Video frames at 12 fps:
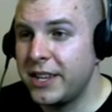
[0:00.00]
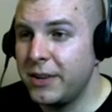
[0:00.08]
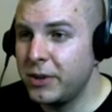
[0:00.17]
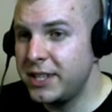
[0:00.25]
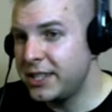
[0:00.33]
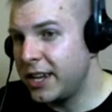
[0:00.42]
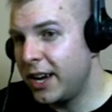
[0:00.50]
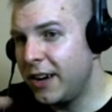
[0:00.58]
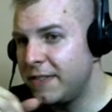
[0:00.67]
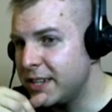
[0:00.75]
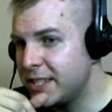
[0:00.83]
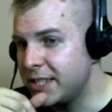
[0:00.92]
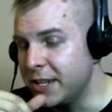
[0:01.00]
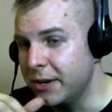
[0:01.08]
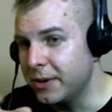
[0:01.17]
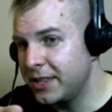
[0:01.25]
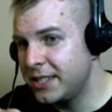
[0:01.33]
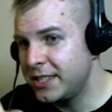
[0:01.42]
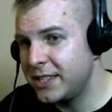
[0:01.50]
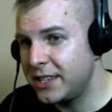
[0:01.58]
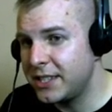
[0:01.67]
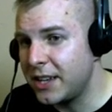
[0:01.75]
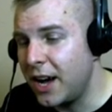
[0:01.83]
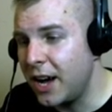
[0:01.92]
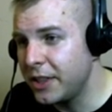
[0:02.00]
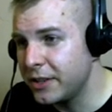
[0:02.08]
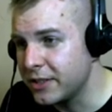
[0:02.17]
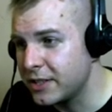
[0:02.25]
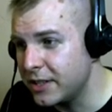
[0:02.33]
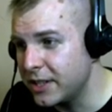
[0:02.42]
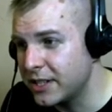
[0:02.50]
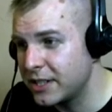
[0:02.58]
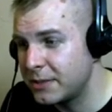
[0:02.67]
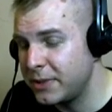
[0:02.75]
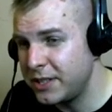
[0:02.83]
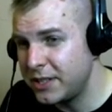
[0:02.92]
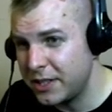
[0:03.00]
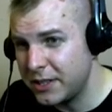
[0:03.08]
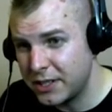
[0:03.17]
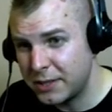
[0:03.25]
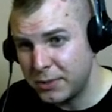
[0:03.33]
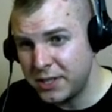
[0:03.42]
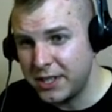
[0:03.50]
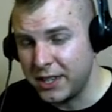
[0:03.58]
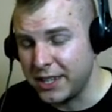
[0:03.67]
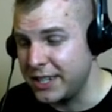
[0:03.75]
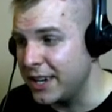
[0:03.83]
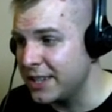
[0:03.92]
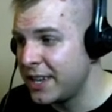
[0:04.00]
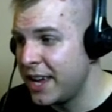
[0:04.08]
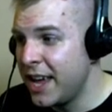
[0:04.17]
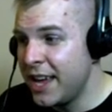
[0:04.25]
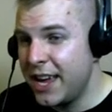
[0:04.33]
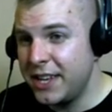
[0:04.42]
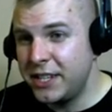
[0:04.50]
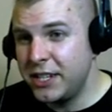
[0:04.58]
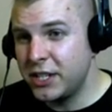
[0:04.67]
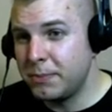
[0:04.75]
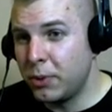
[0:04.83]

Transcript: And what these Calvinists do, what this this author explicitly does, is he just